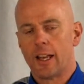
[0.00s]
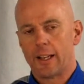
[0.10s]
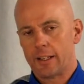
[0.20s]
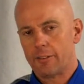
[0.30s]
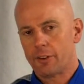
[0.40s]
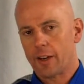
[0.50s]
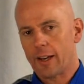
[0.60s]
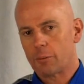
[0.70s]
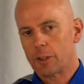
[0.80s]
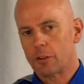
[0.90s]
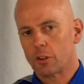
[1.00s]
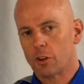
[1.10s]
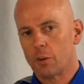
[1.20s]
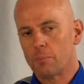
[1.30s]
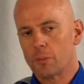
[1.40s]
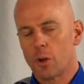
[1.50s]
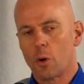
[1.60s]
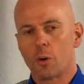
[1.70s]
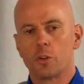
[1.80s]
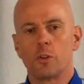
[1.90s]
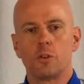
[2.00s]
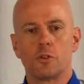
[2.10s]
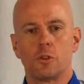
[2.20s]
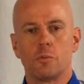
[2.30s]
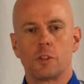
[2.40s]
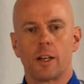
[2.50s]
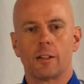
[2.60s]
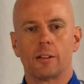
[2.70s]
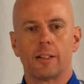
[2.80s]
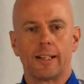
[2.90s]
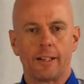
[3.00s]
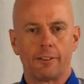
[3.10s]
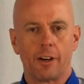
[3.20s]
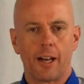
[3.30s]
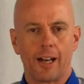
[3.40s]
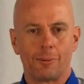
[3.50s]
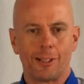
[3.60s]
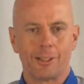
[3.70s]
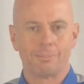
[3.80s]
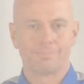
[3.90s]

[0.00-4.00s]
at efihardware.com or on YouTube channel EFI Hardware.